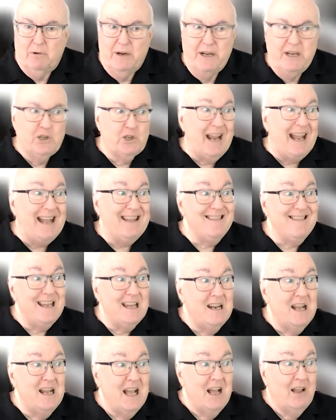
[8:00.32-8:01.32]
reach? And
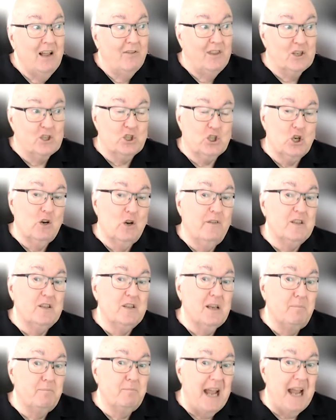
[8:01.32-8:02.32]
then the
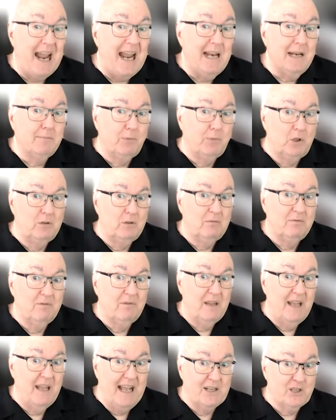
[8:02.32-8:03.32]
service obtainable,
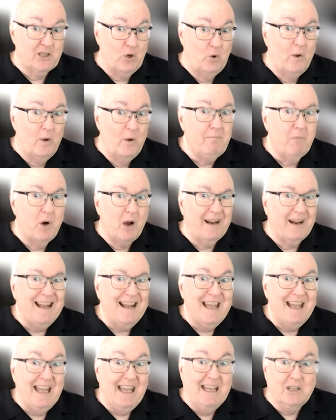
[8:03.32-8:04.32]
the SOM market,
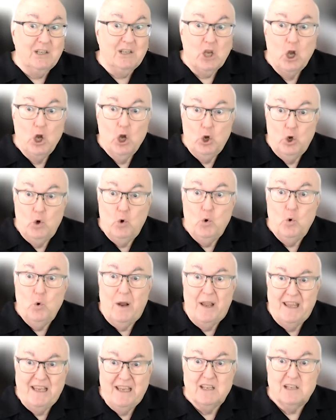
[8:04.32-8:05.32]
is
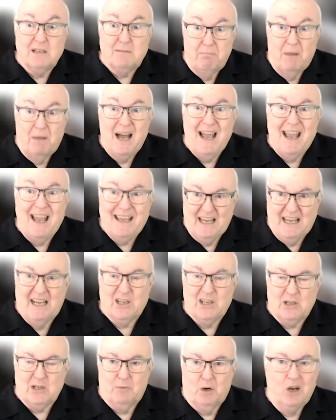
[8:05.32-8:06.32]
who is my
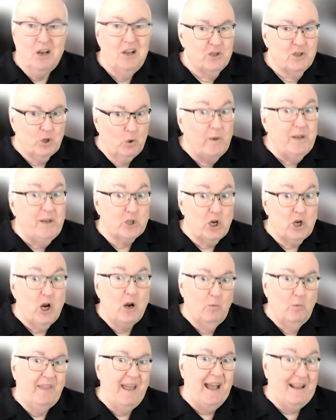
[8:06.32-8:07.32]
customer? So we
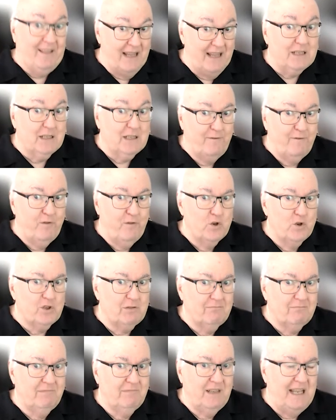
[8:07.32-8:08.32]
start with that. That's the
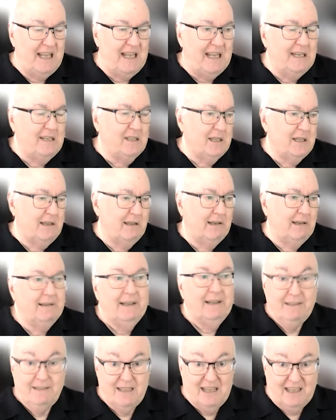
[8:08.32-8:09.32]
first key to
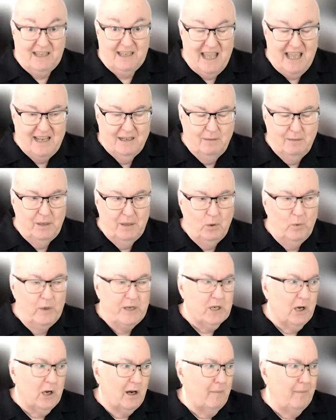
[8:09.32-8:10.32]
the kingdom that we
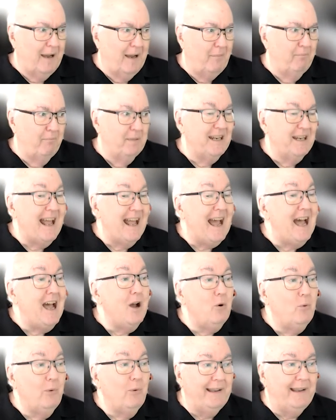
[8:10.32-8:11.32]
talk about. But
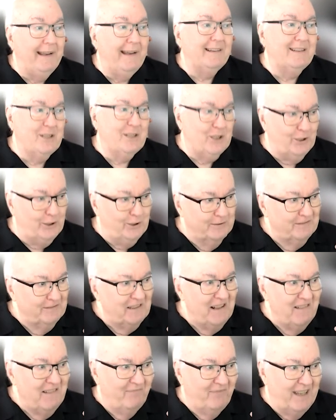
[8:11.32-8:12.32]
now we get to
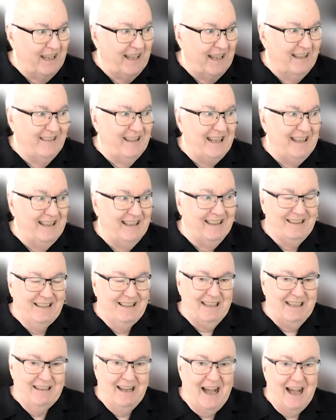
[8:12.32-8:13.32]

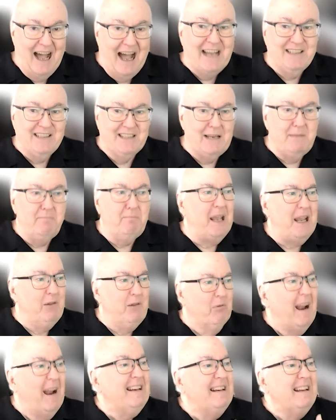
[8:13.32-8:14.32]
the ICP,
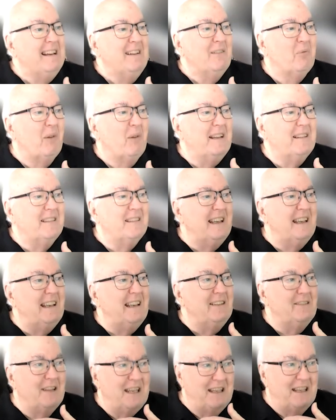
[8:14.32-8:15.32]
right?
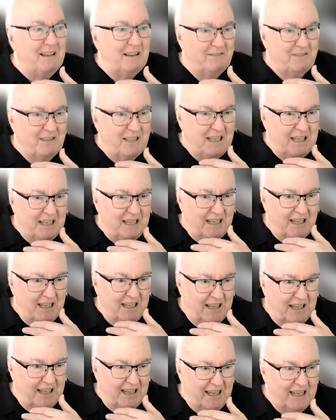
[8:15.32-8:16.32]
The
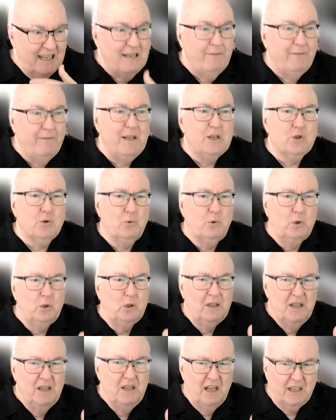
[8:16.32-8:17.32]

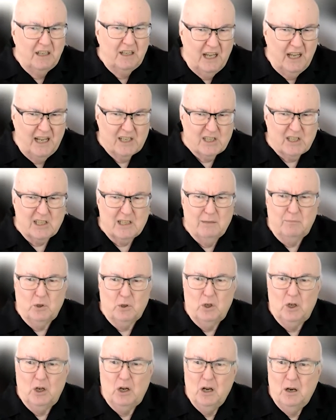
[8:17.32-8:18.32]
individual
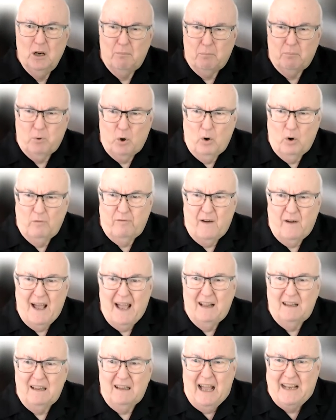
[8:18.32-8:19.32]
customer
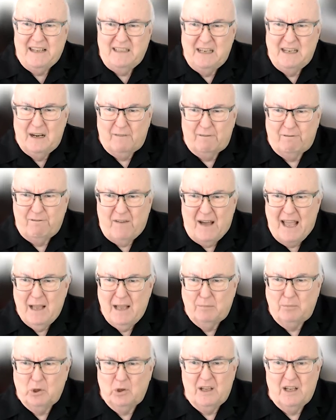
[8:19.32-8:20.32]
profile,
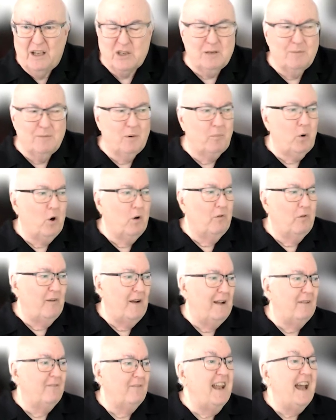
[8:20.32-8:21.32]
identifiable customer
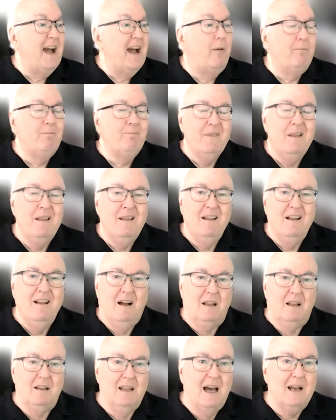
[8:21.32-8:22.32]
profile. Now,
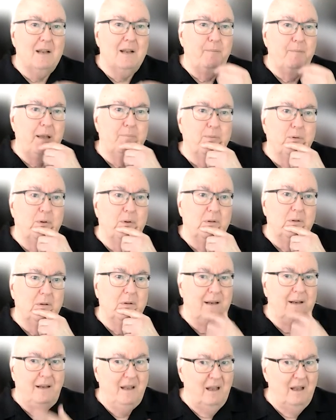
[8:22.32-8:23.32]
a lot of people,
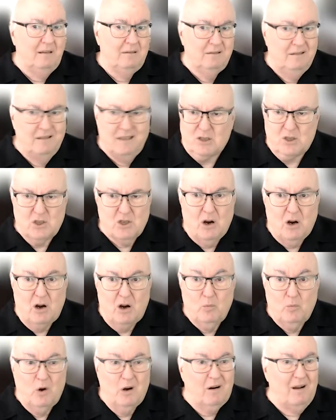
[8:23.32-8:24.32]
and again, this is
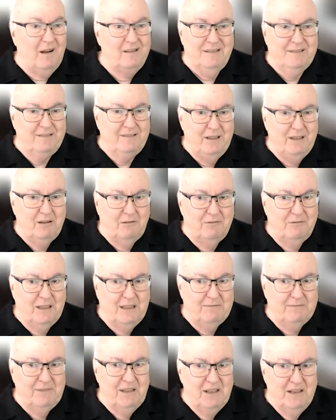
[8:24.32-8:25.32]
hard work.
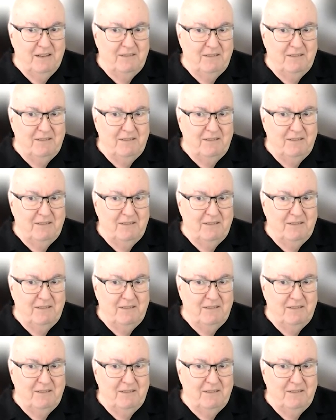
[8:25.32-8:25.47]
The